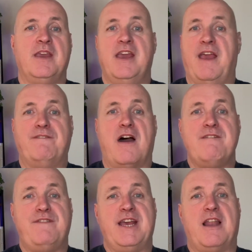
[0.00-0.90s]
If I
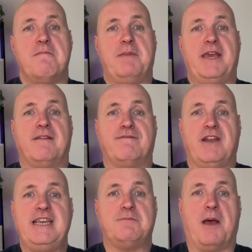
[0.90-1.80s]
feel I'm being
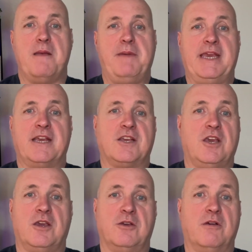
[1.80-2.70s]
fleeced by
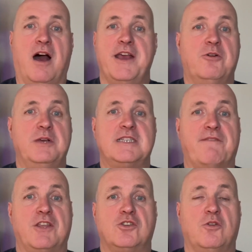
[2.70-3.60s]
B&Q, I always
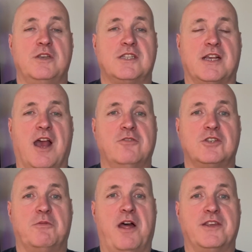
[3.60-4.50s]
have the choice to go
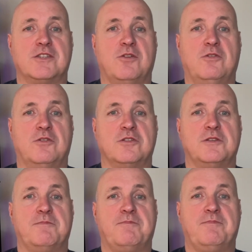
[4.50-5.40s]
to other stores.
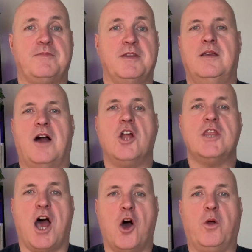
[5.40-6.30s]
On
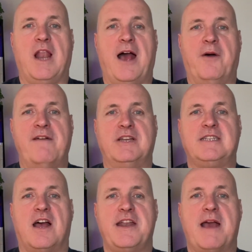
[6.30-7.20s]
the whole, however,
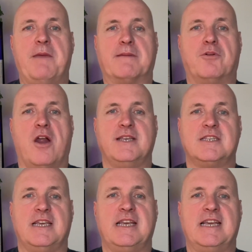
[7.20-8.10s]
dynamic
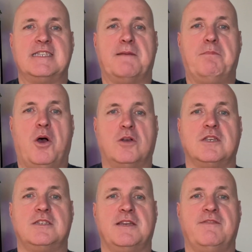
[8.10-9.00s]
pricing is a
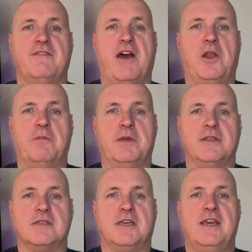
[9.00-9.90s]
positive
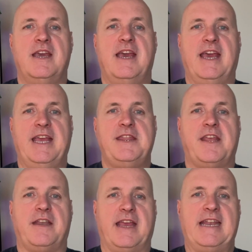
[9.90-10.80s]
development in
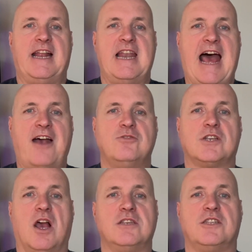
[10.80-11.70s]
that it allows
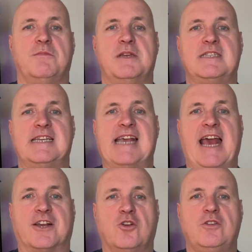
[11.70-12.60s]
customers to
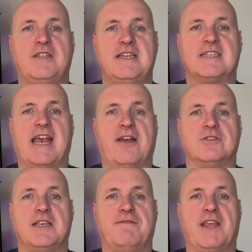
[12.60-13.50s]
get good
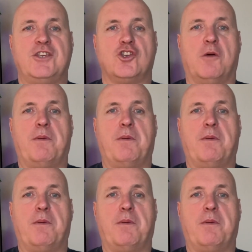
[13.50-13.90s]
discounts if they shop